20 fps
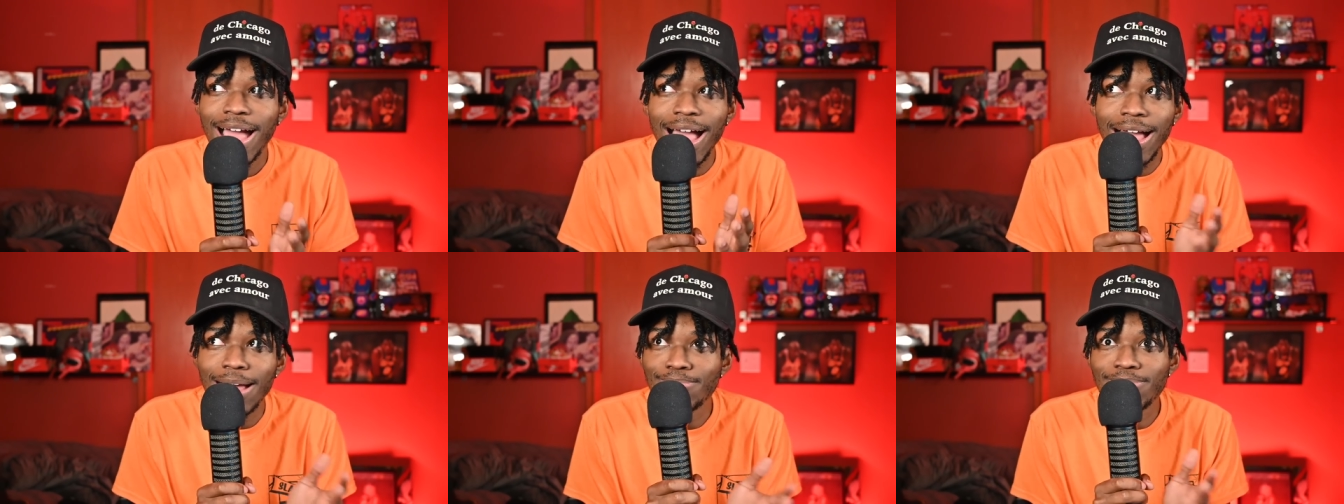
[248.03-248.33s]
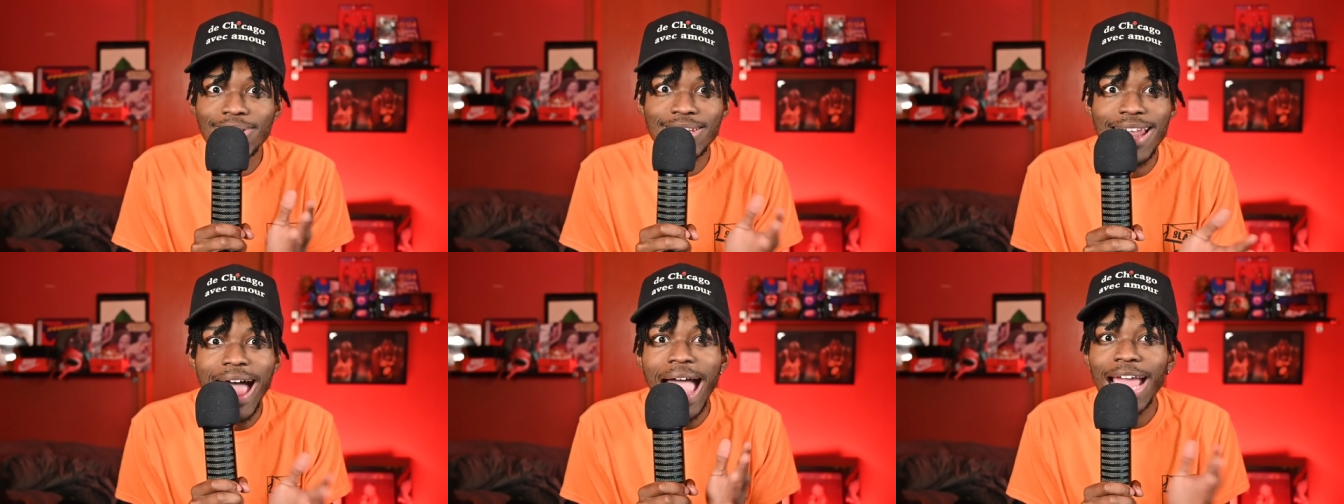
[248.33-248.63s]

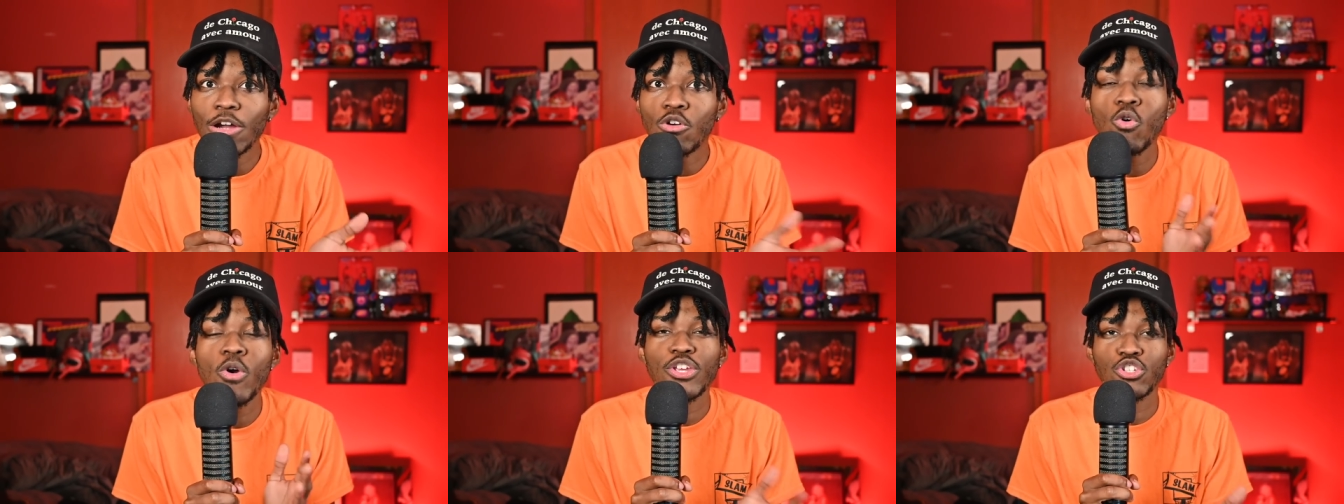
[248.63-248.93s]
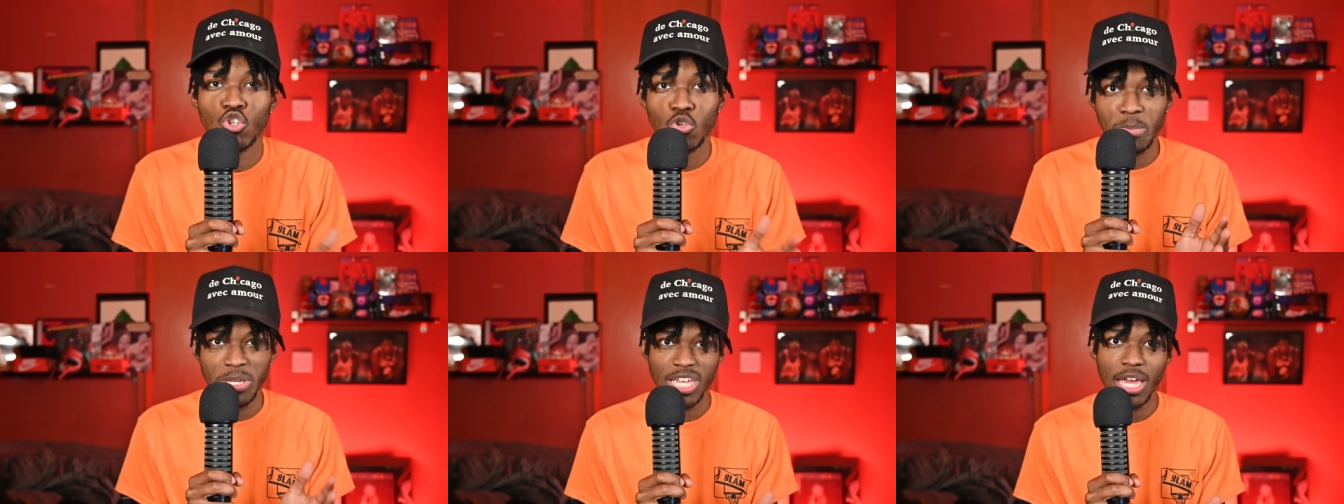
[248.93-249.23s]
I'm not going
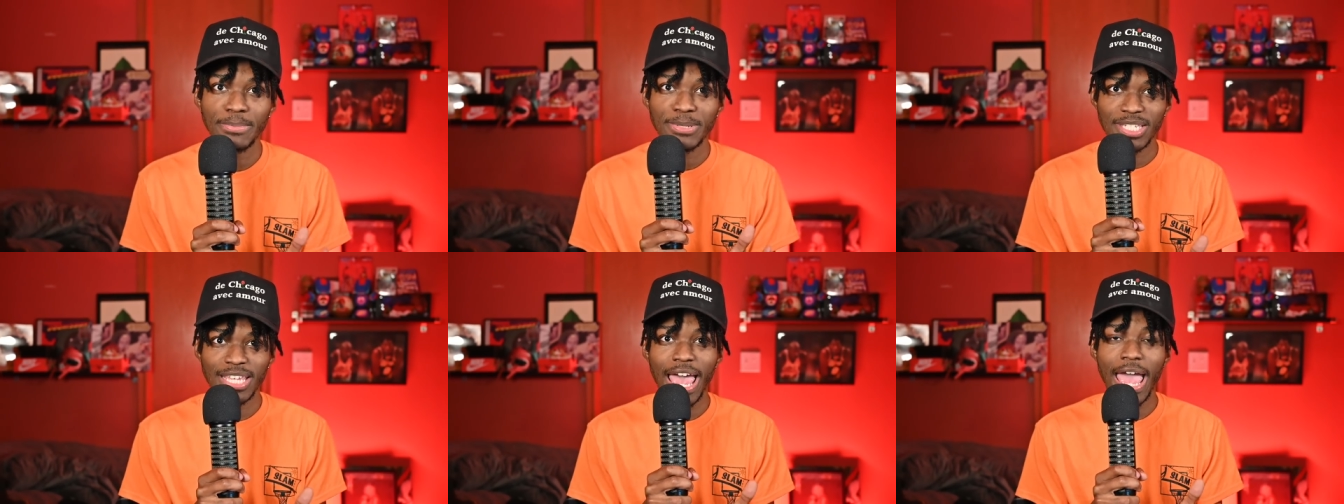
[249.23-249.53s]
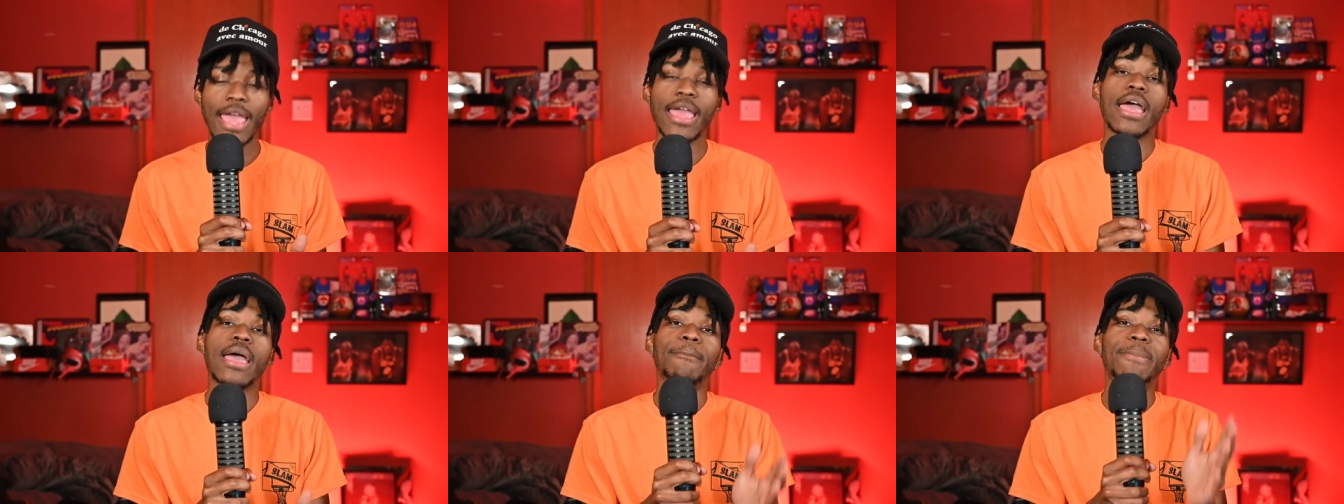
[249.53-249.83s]
to be
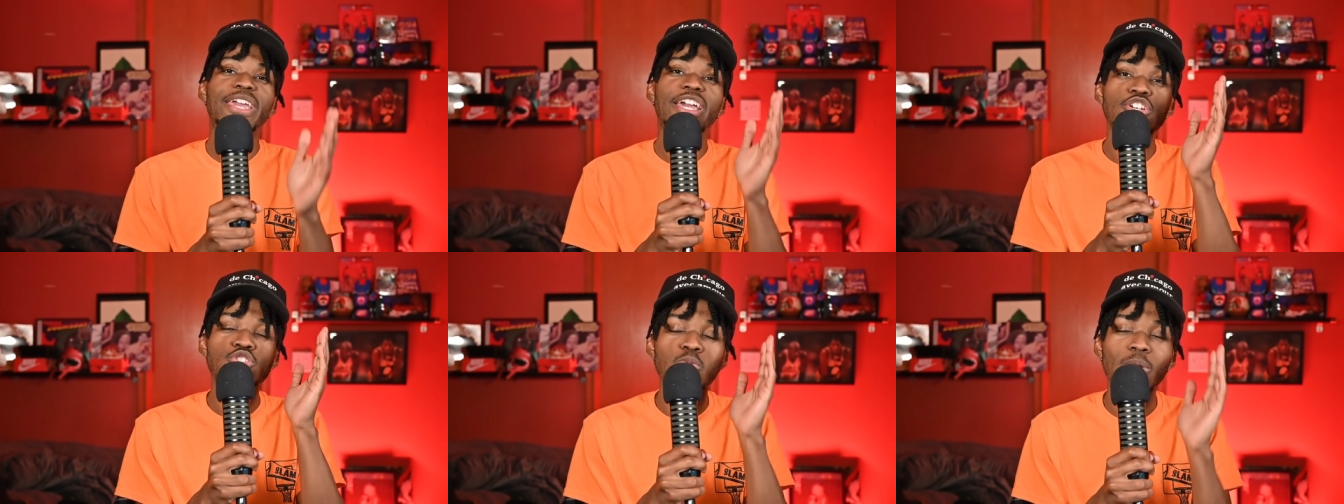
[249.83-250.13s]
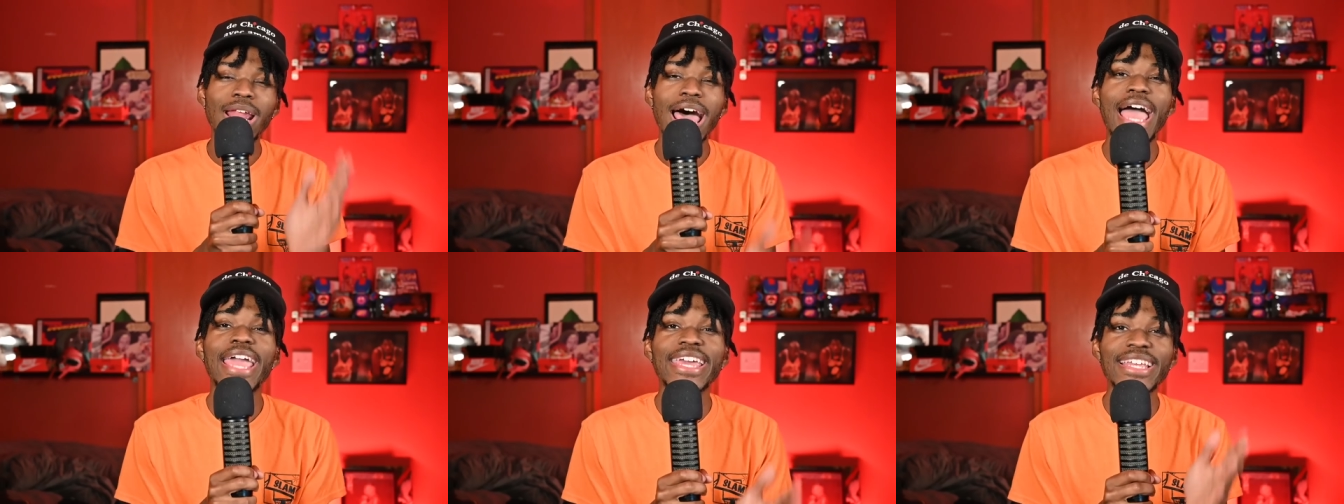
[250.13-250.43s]
upset because
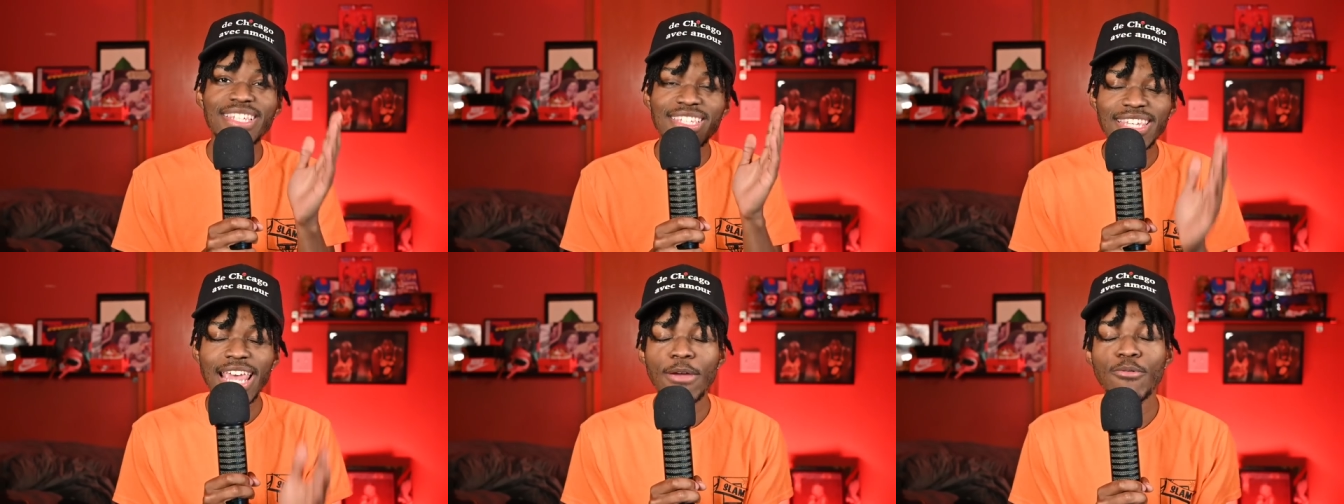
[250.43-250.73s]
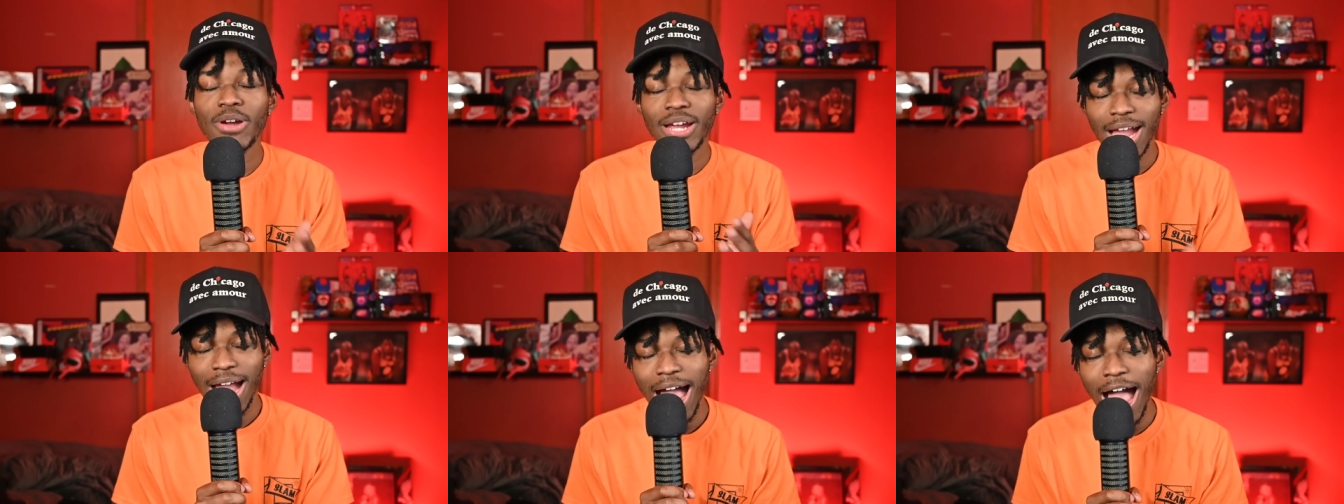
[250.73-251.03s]
what I can say
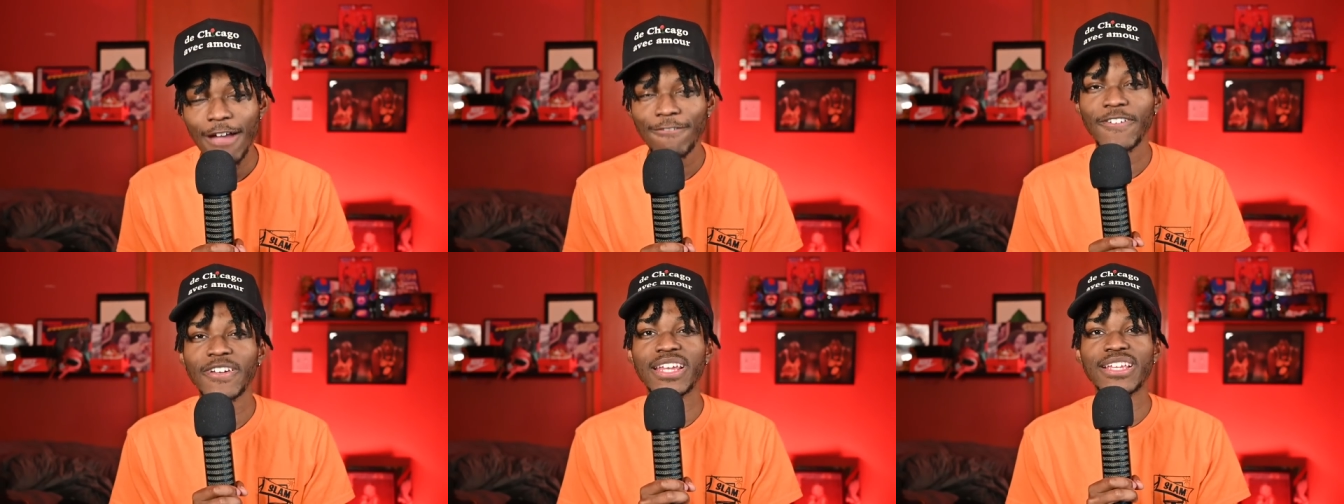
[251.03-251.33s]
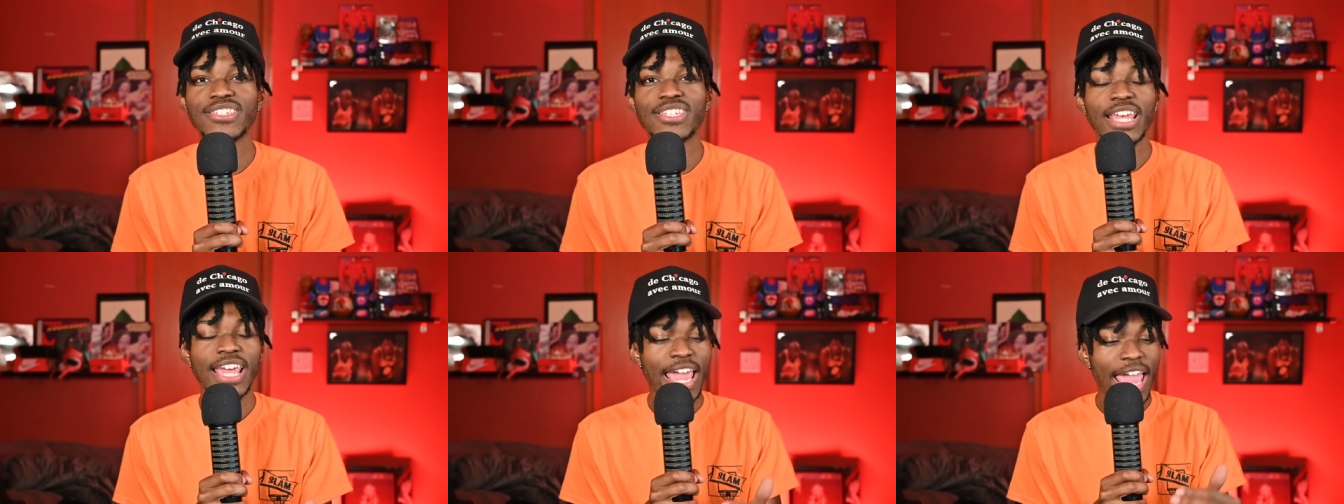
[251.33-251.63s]
with
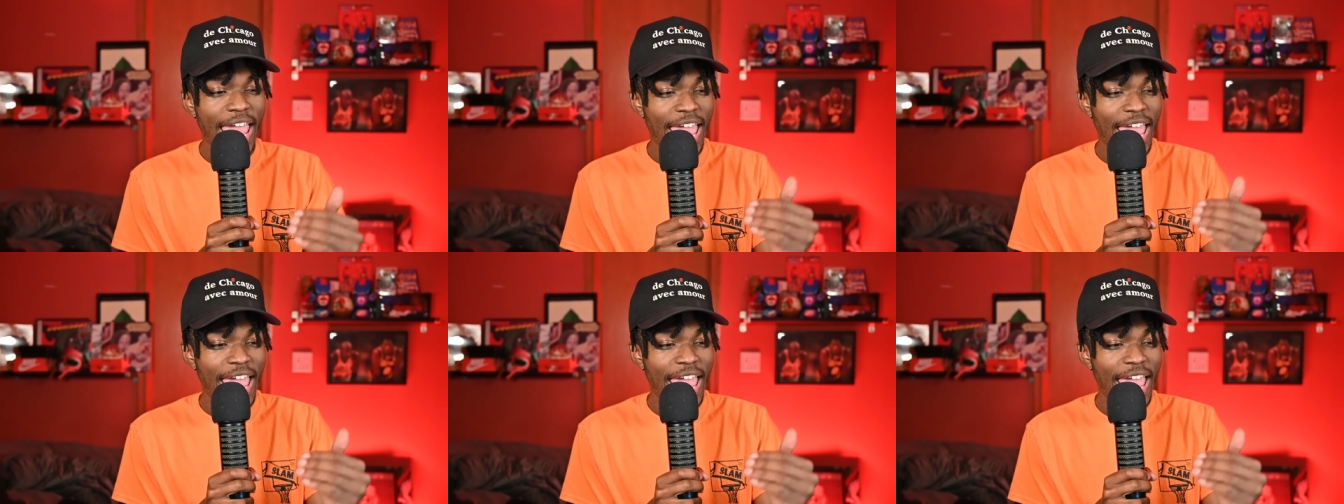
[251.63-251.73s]
confidence